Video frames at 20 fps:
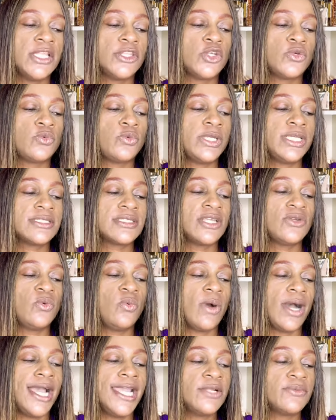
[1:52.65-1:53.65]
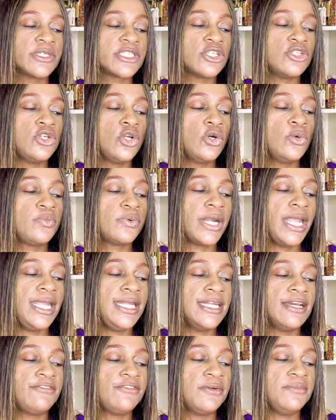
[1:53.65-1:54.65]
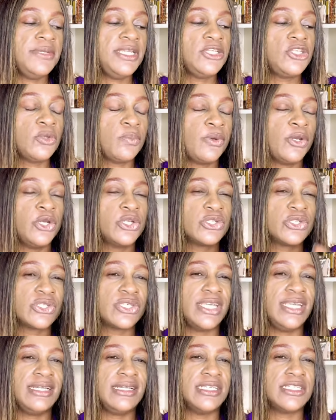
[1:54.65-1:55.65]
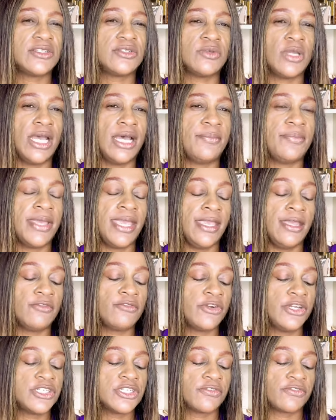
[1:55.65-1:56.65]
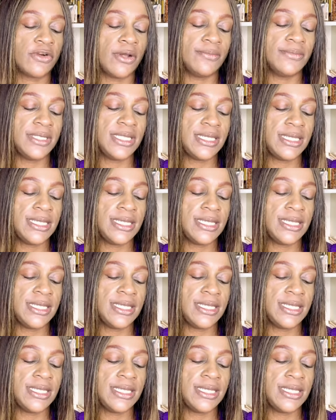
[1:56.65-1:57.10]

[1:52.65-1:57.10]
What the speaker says: The reason why it was a no-brainer for me to purchase English Pear and Freesia from